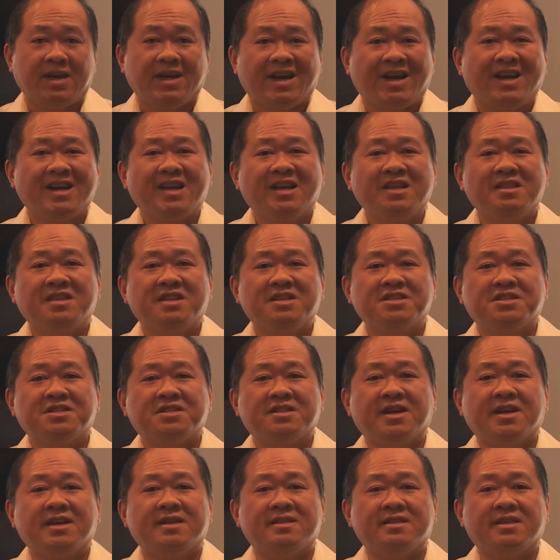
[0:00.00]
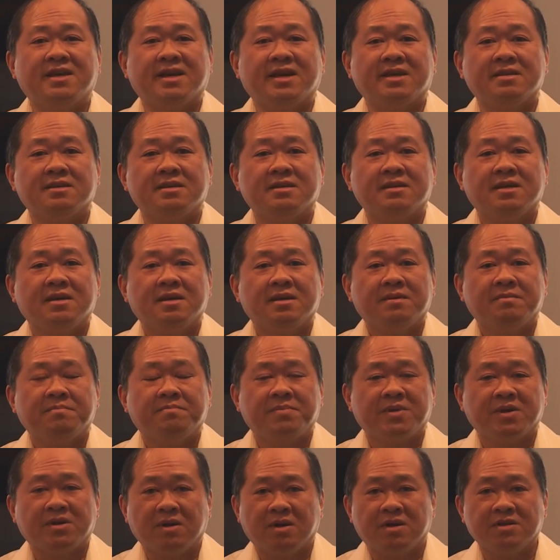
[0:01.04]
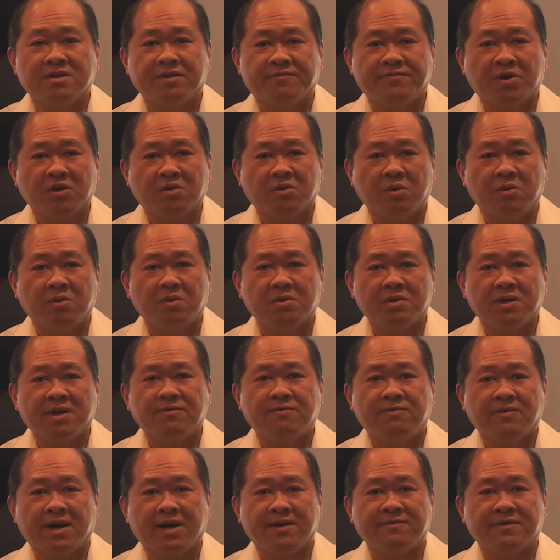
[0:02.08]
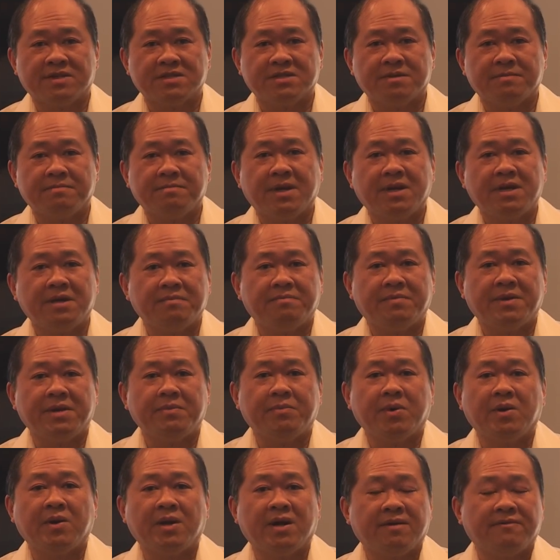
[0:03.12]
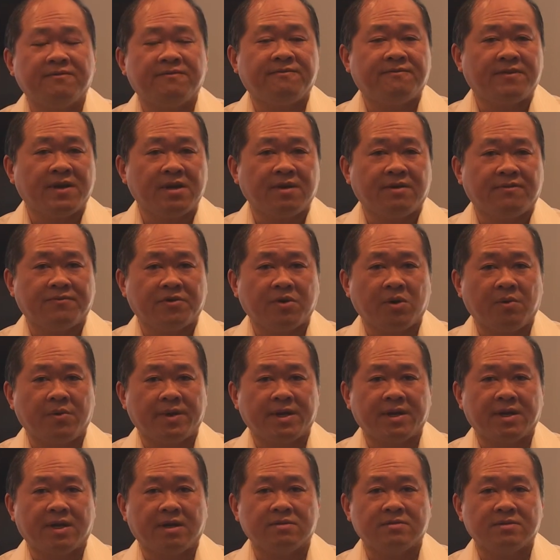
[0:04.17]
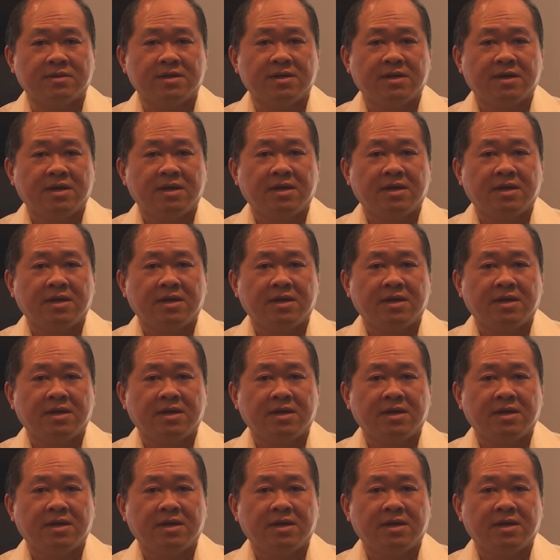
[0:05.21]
I understand that because of the coronavirus, many people are afraid of going out.